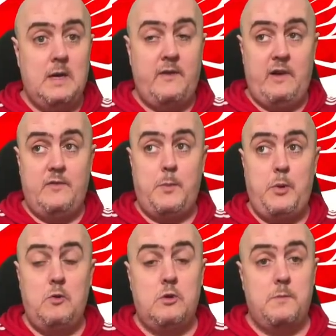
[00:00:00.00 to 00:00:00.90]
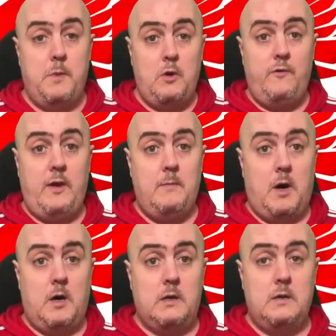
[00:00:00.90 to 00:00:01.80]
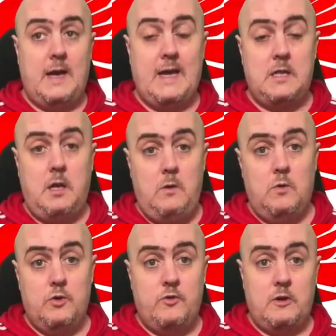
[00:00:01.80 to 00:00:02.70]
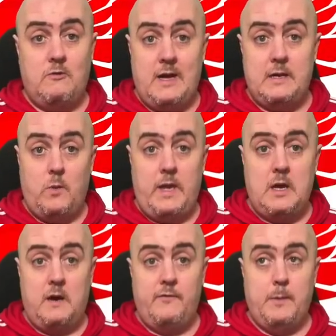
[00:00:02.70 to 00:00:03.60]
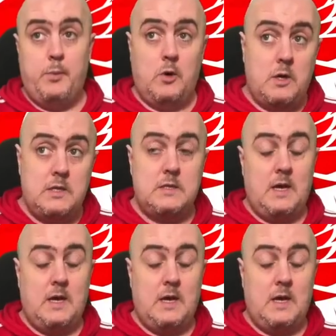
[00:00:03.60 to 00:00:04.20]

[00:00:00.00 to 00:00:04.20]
If Liverpool could move him on and get 200 grand a week off the books,